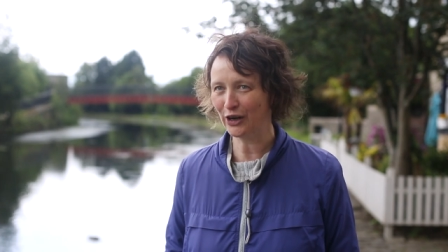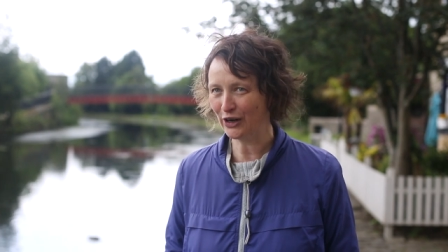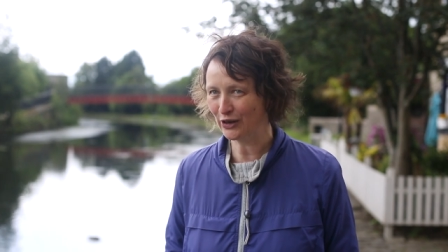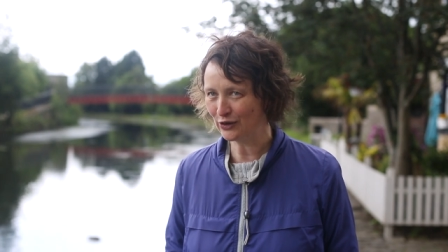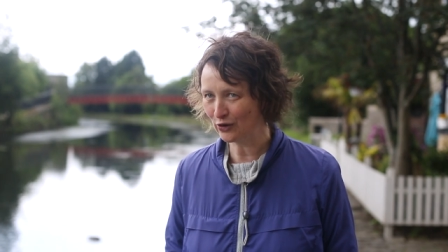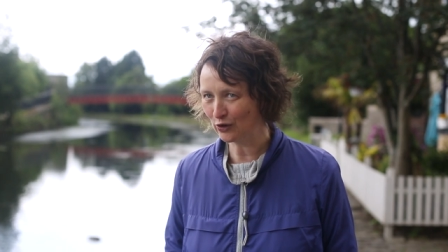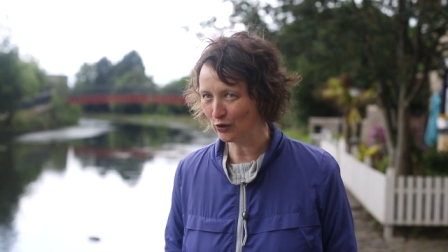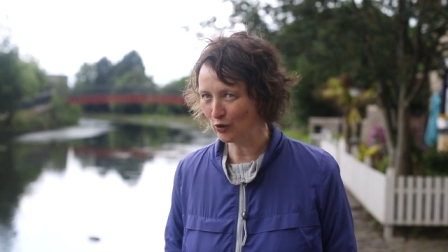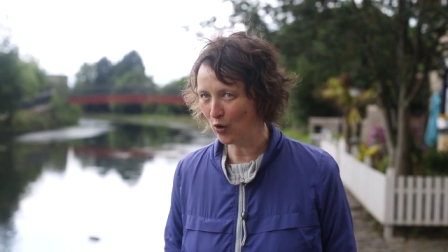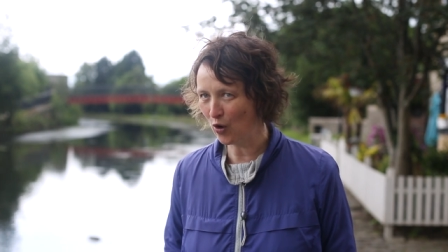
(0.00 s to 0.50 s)

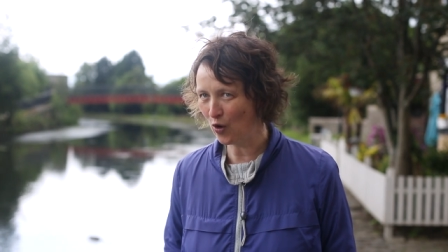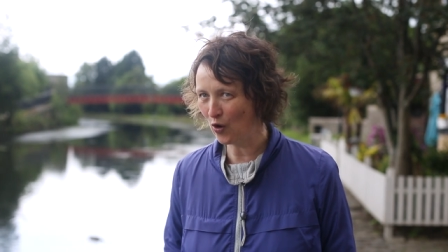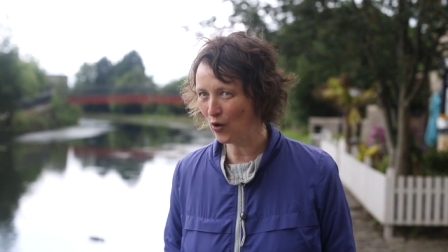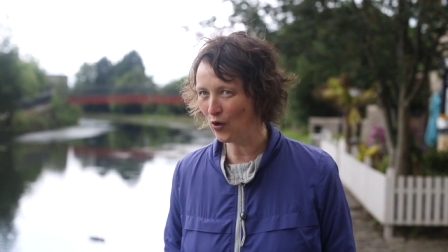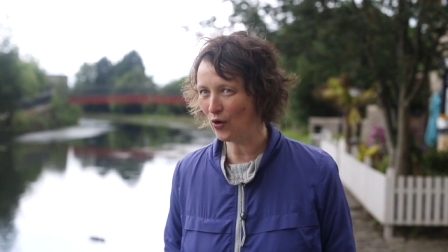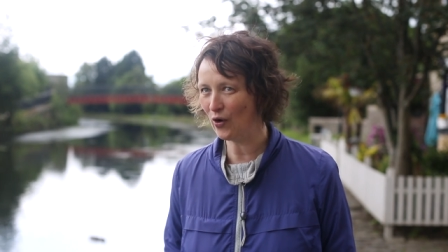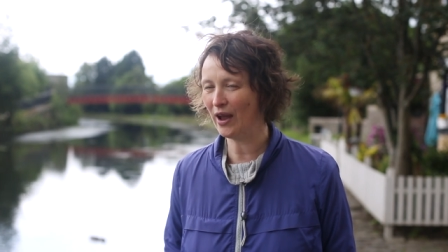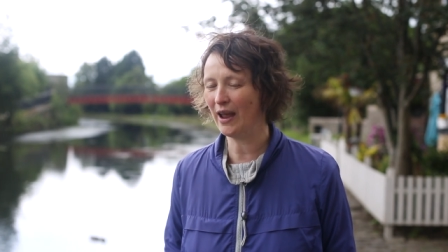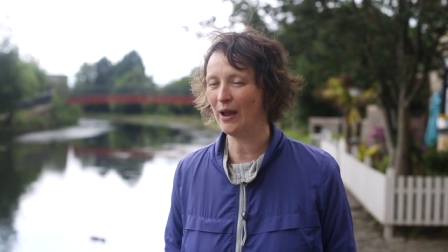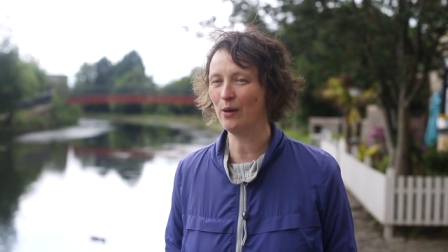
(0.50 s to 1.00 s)
learned a
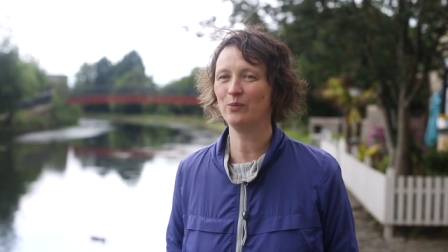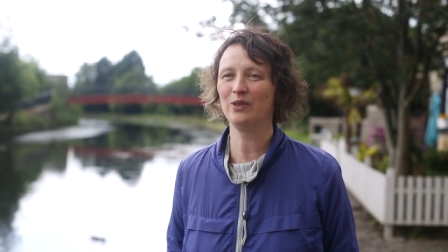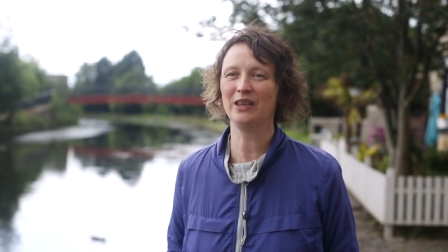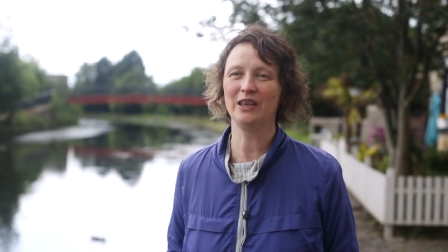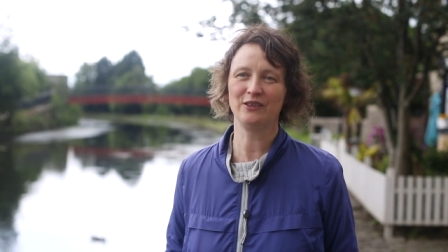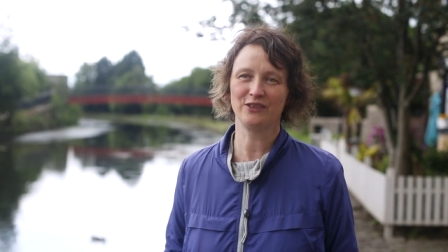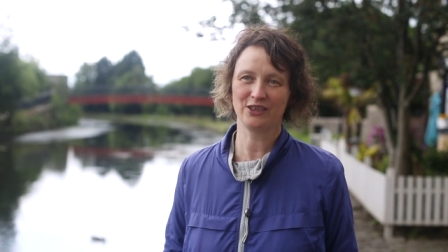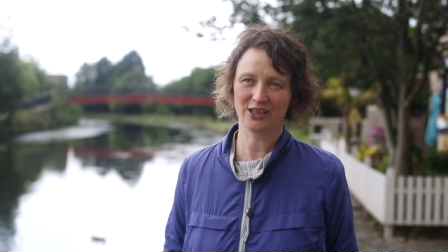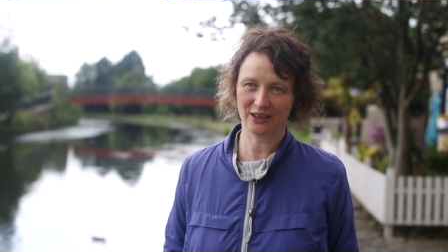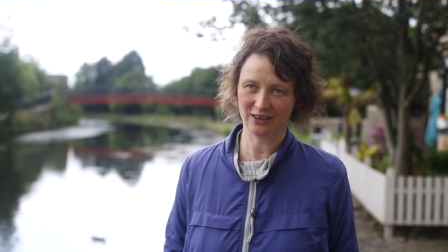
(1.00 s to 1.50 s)
lot, and
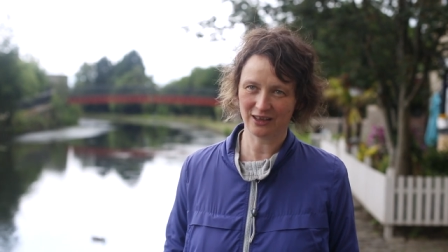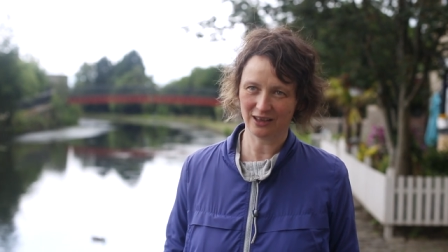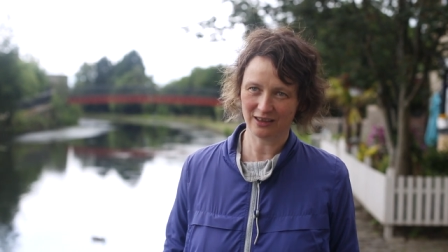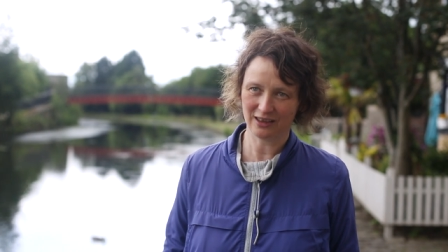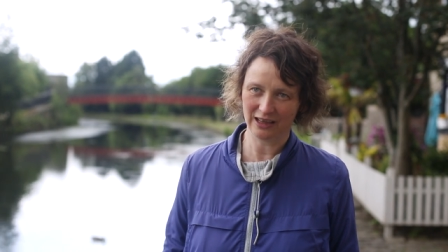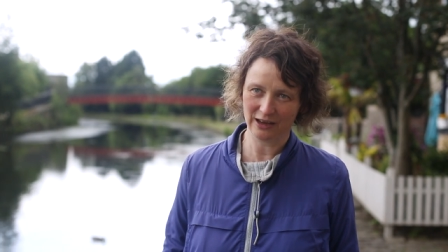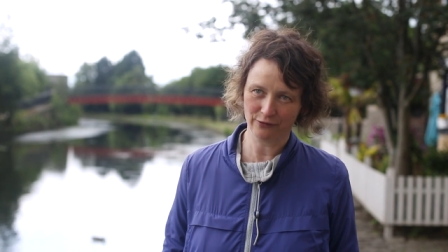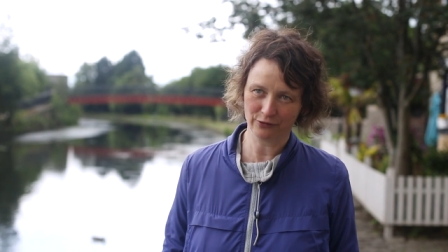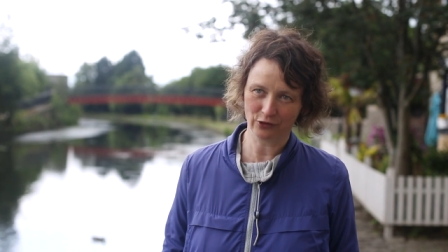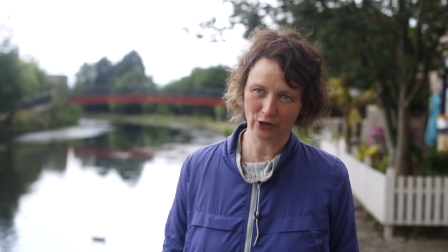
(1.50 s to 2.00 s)
they said
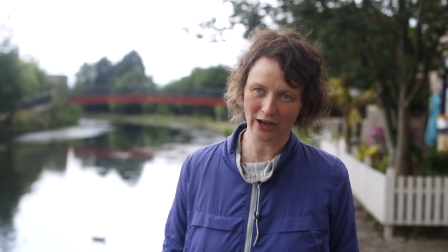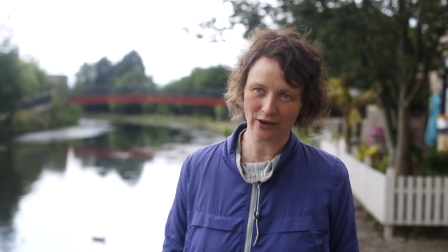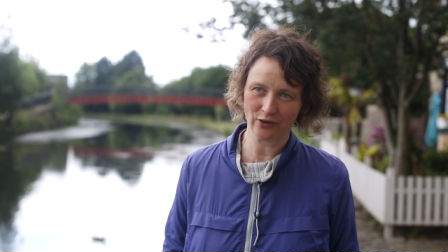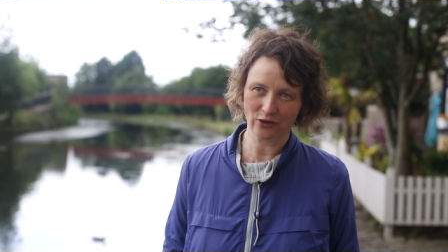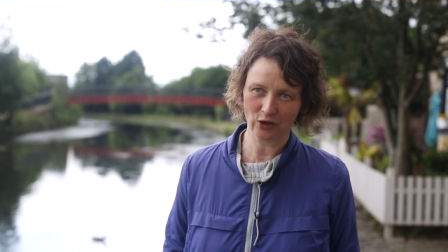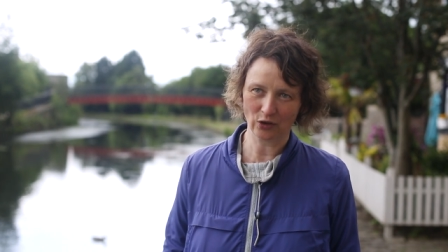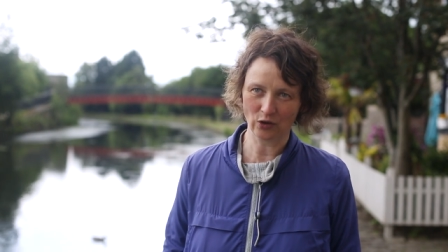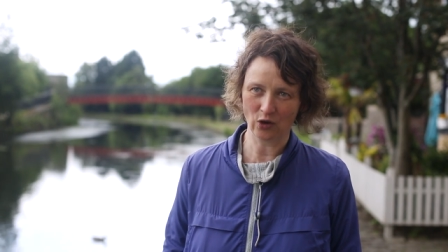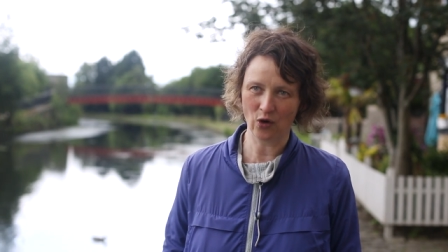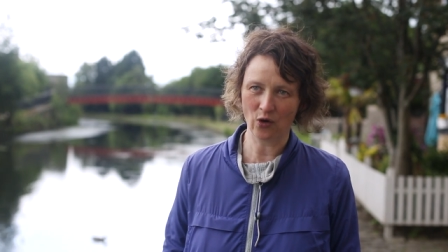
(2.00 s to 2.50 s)
that they've
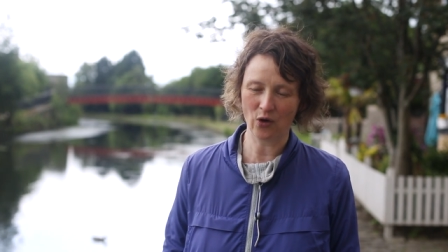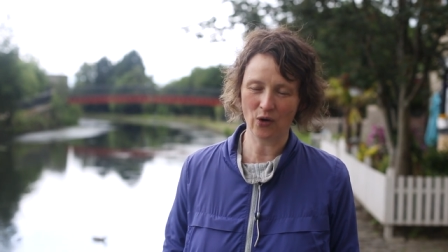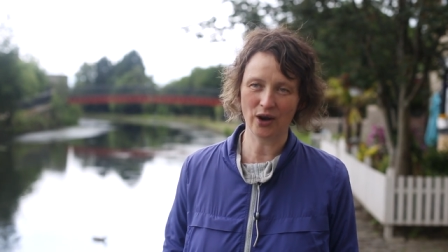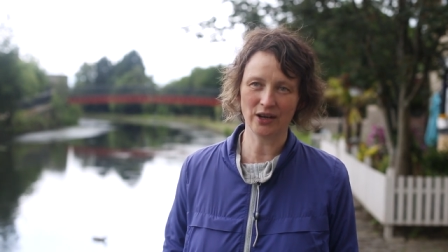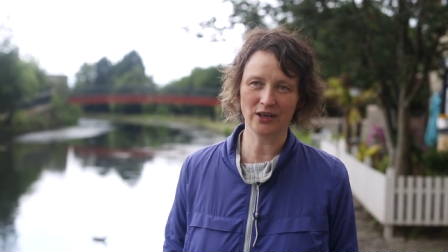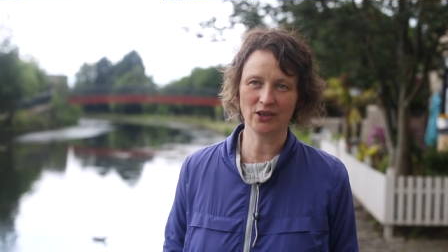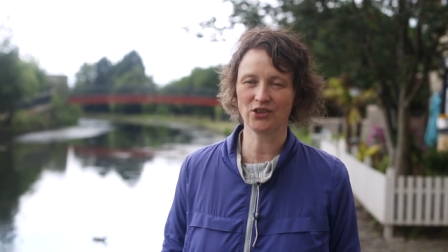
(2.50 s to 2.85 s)
learned a lot,